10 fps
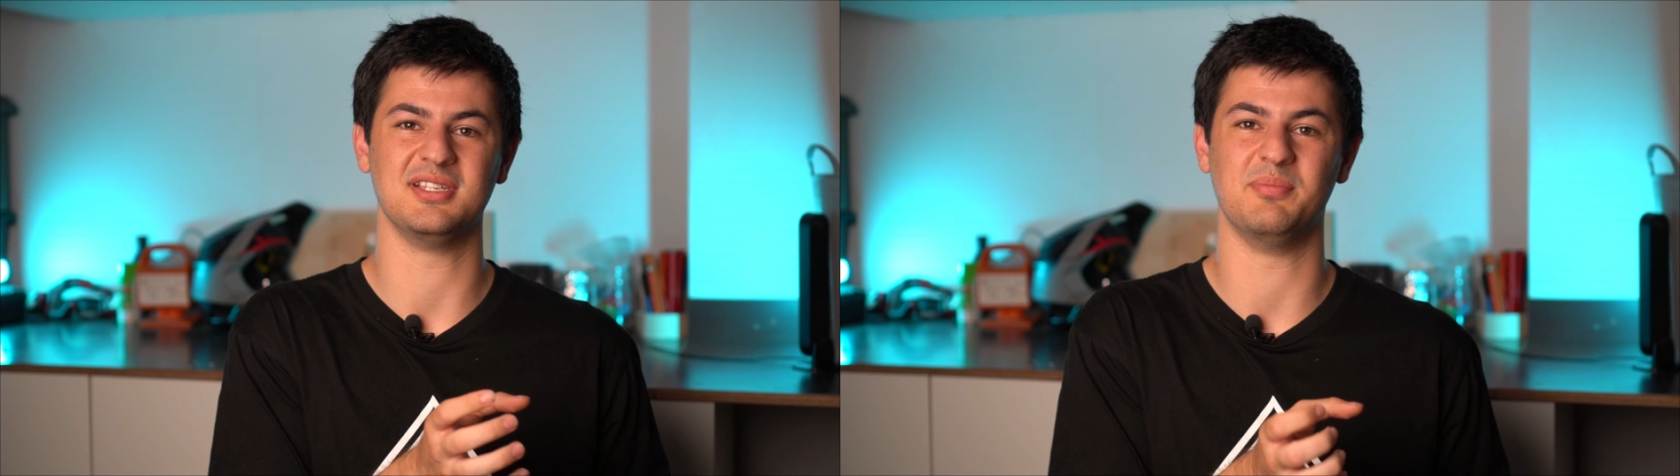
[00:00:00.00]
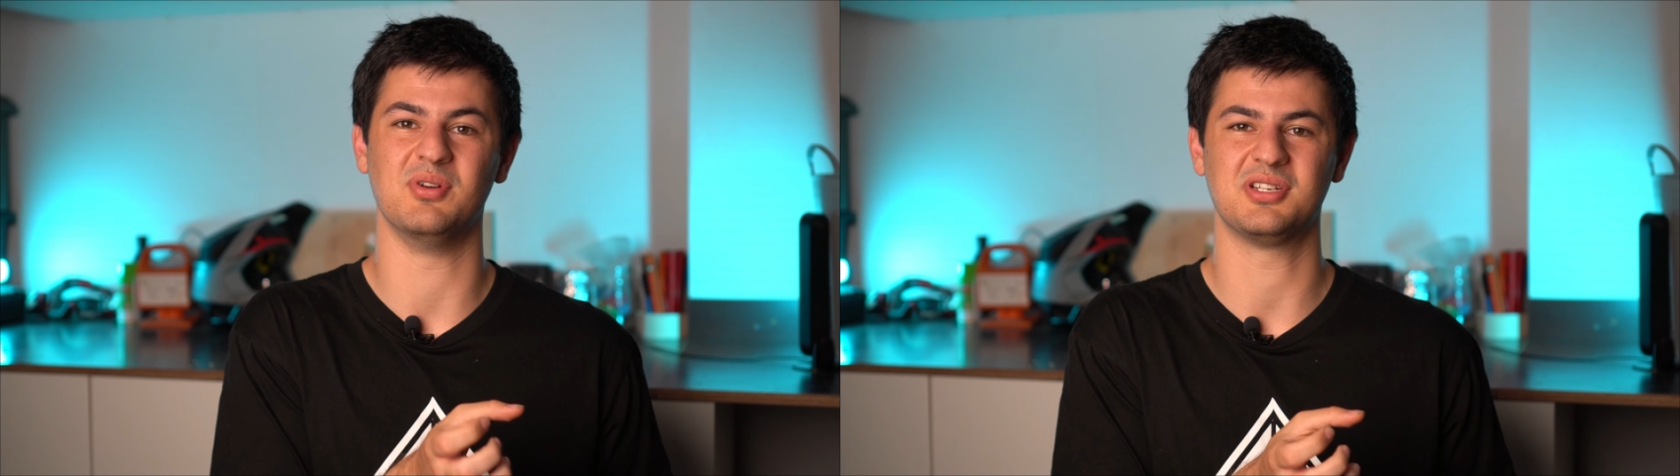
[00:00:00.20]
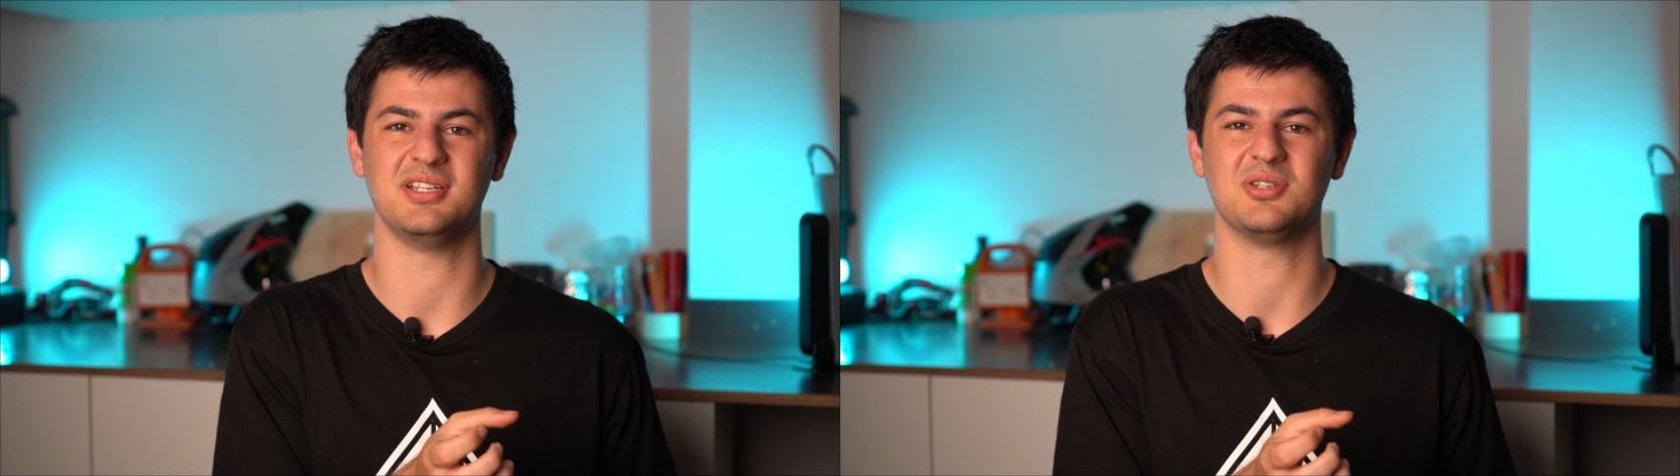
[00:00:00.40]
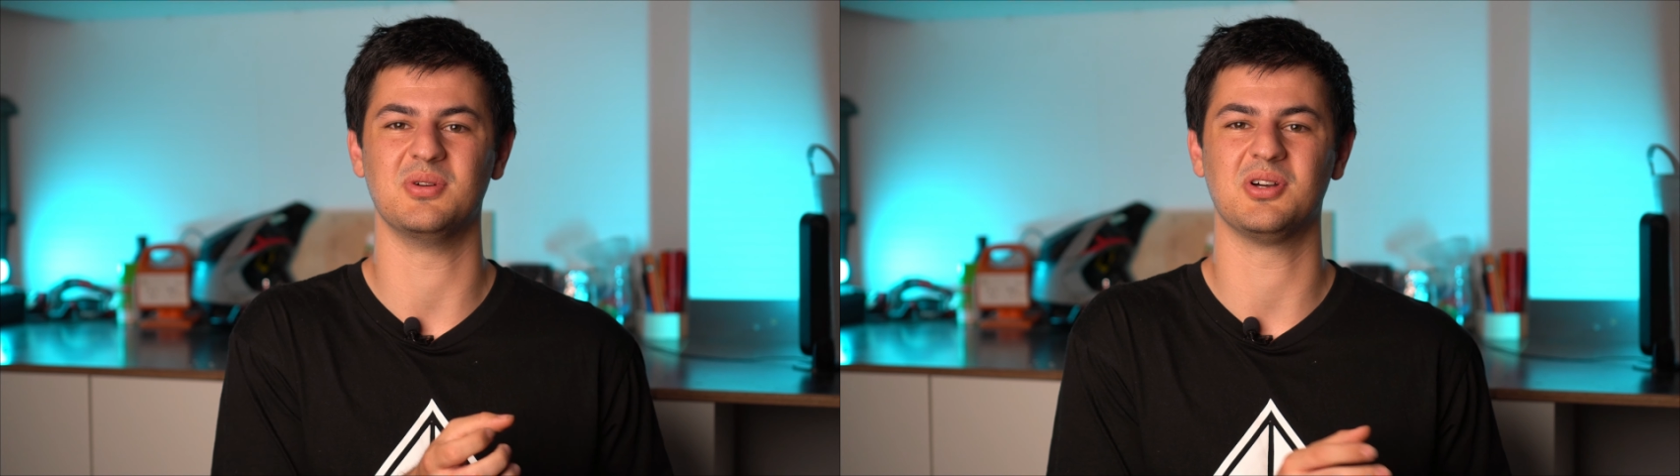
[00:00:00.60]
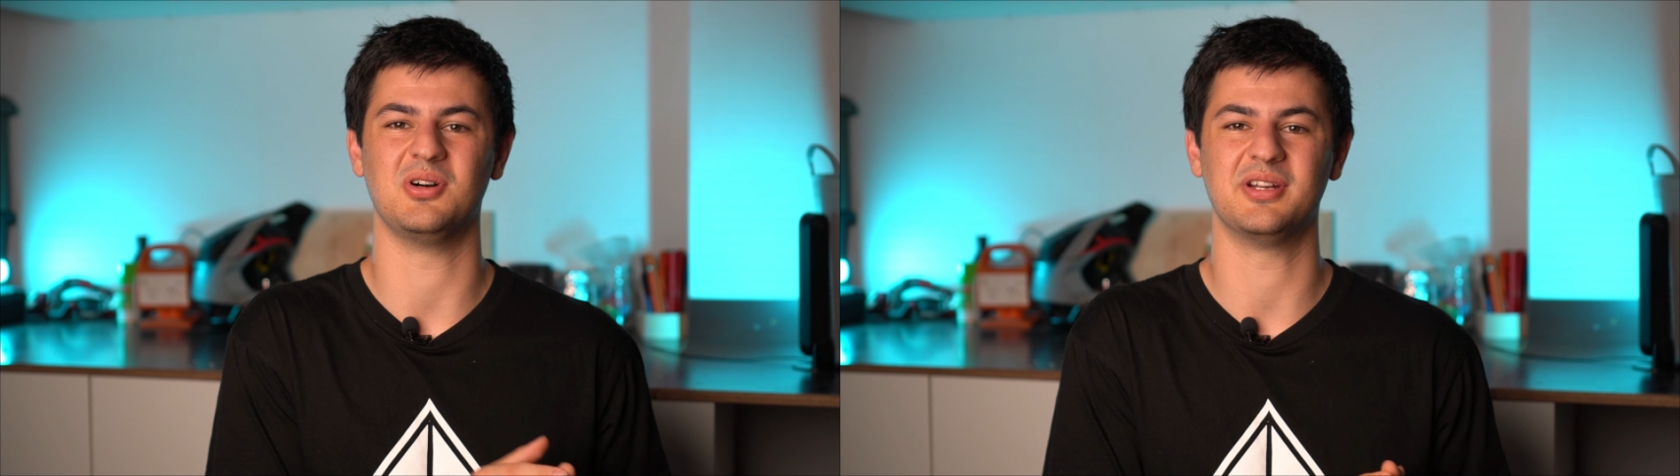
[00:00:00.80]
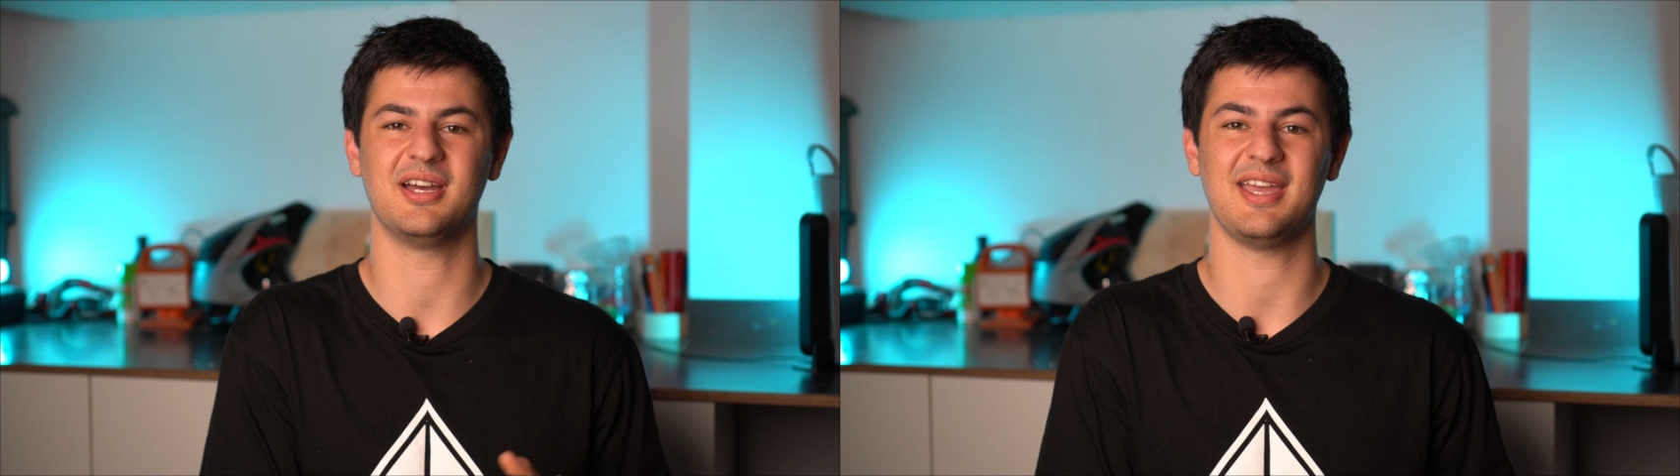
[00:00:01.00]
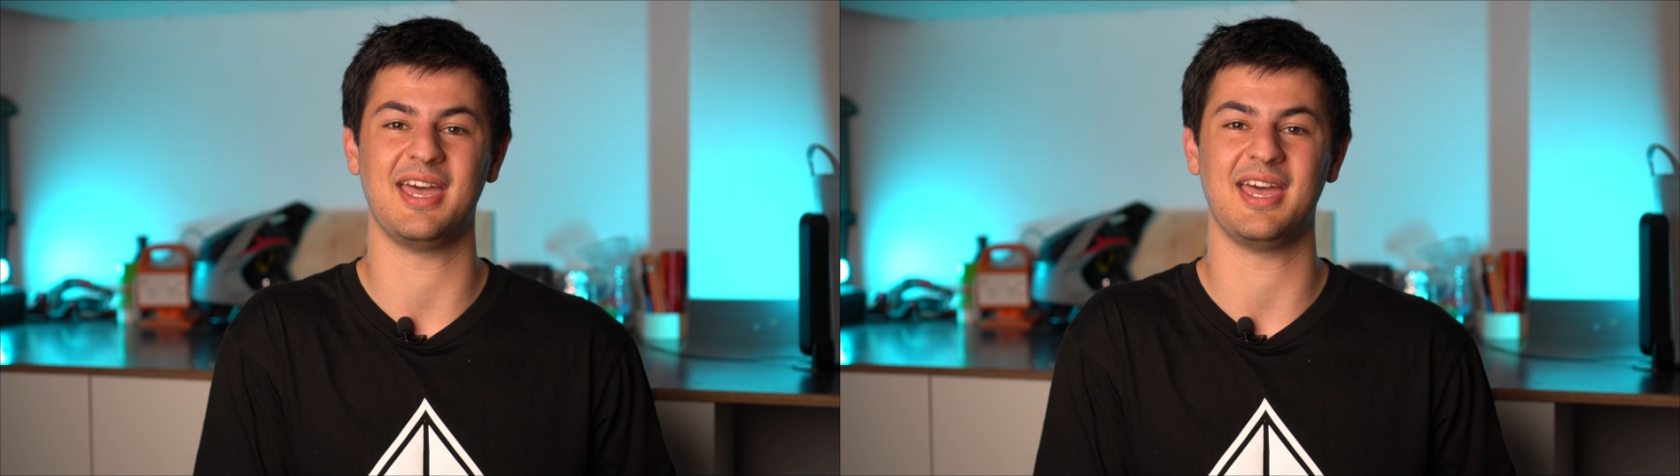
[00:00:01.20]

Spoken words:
as you push it into a corner,